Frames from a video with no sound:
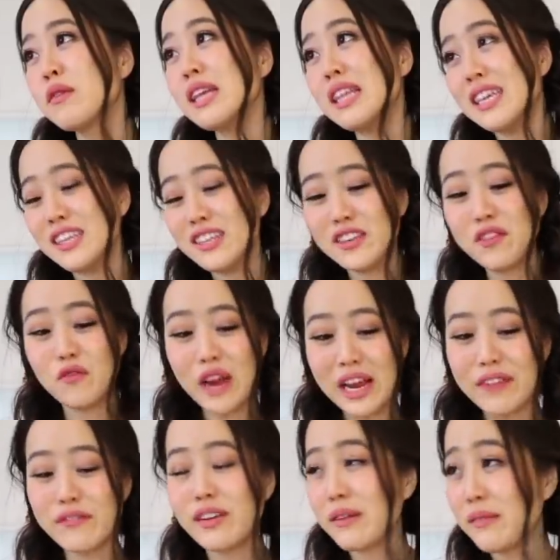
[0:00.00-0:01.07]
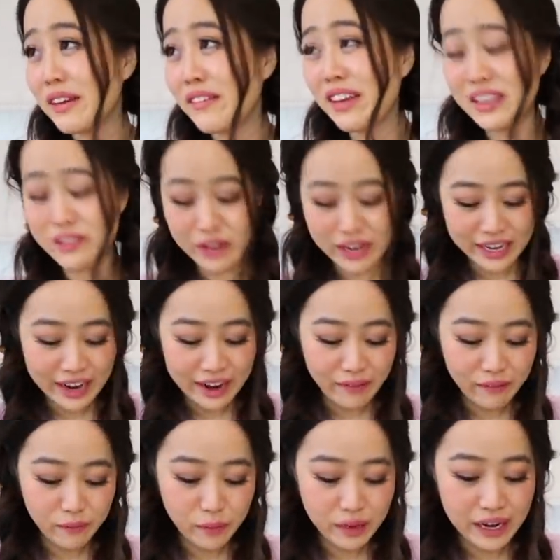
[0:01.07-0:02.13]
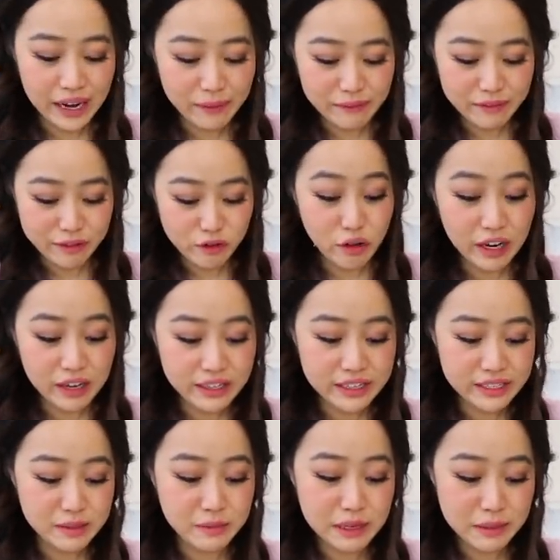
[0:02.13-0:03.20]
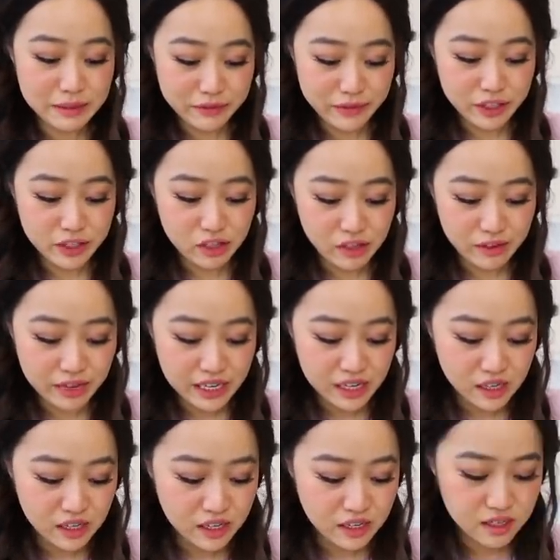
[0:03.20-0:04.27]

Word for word: Really? Right in front of my face right now when I'm struggling to make my first donut.